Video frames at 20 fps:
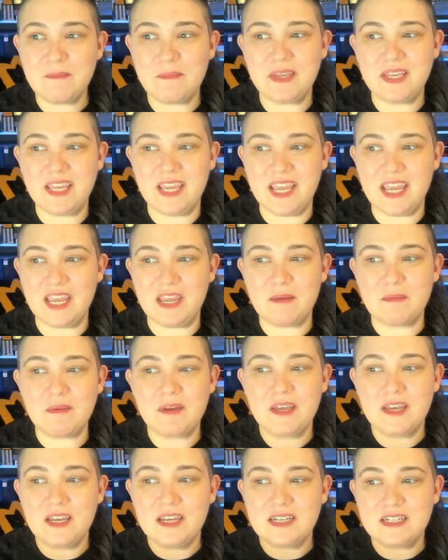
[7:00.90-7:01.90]
became
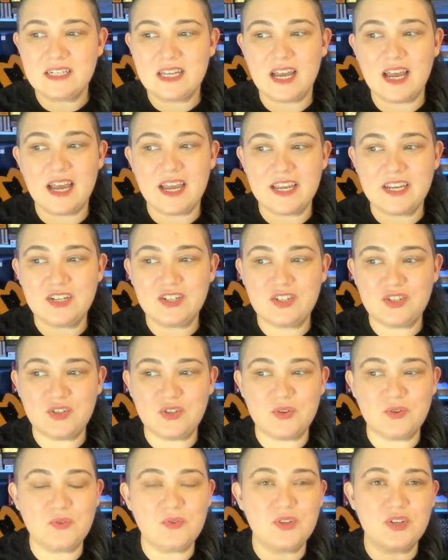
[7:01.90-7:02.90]
tied
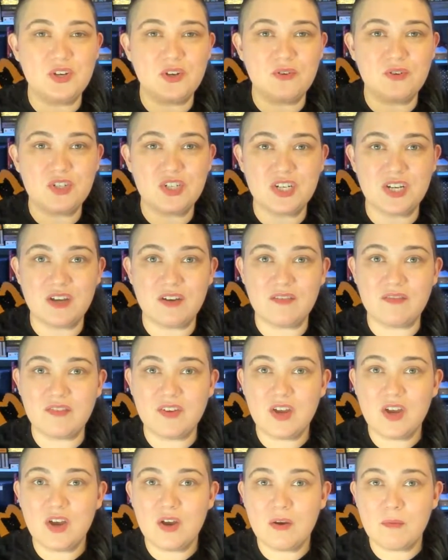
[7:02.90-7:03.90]
to the notion of
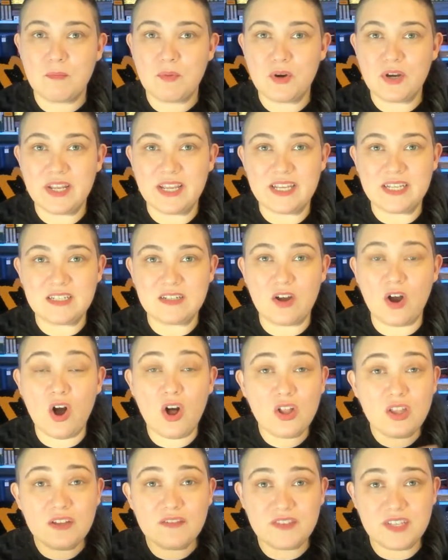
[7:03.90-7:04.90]
putting
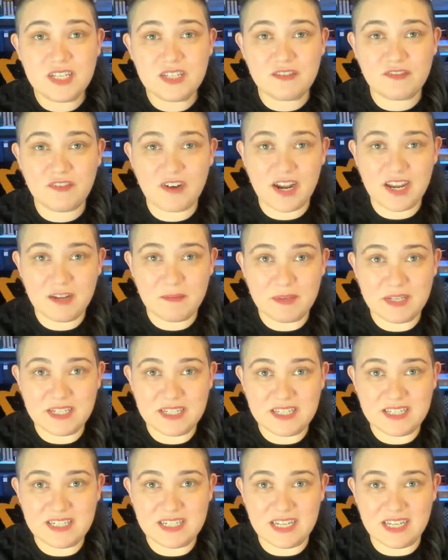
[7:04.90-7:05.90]
all of these
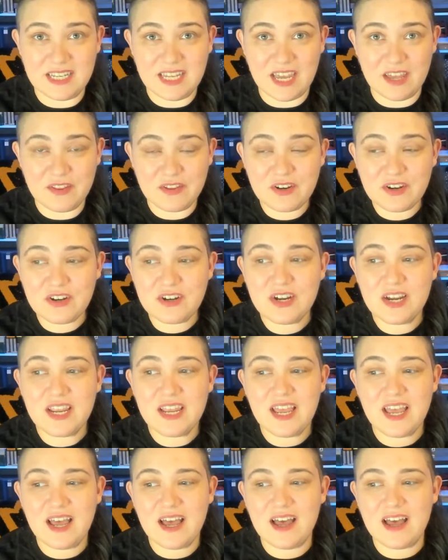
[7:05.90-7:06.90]
fragments together
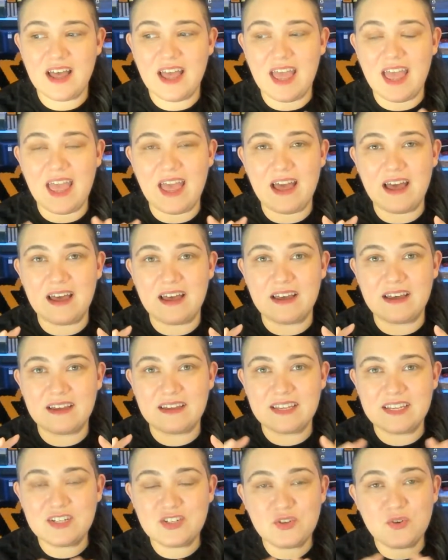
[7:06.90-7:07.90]

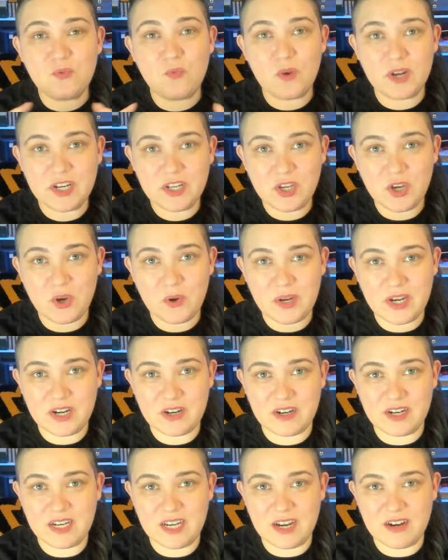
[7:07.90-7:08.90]
into one
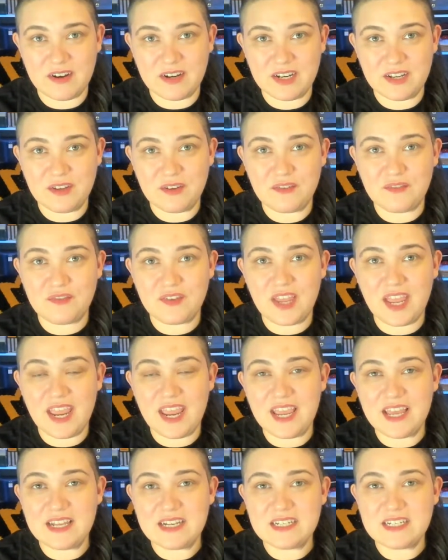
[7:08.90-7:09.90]
coherent narrative
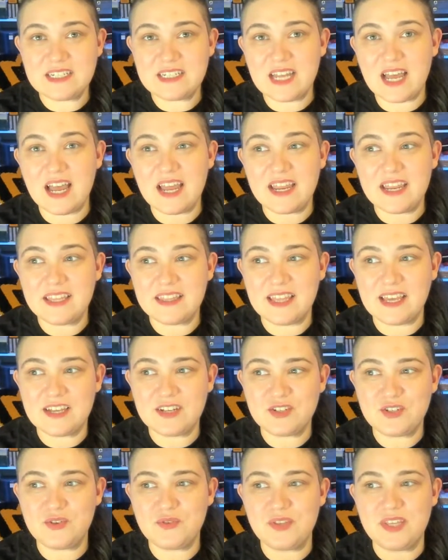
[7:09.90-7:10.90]
and tying
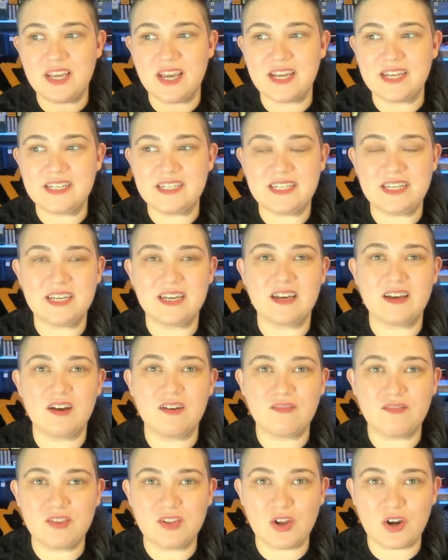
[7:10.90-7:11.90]
that to the idea
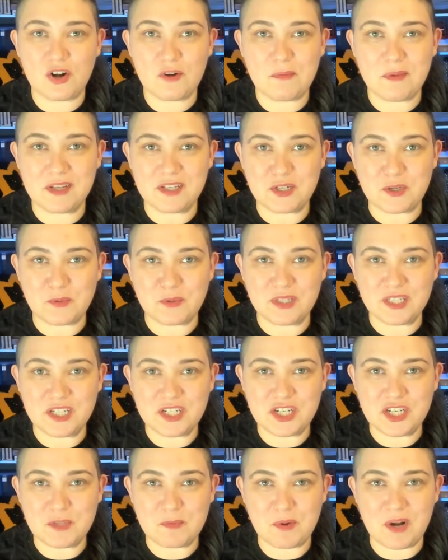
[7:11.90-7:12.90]
of LARP as a
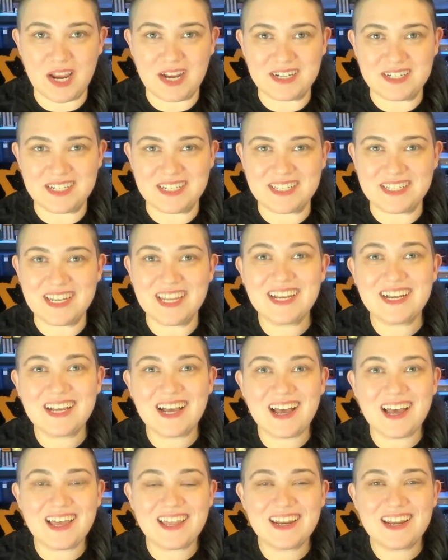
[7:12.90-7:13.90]
religious practice. It
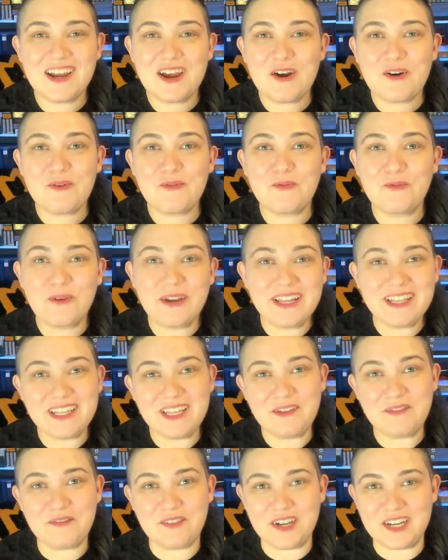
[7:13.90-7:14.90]
got
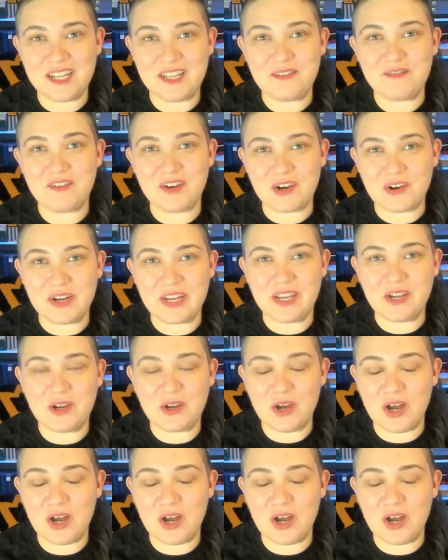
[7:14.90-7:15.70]
really funny very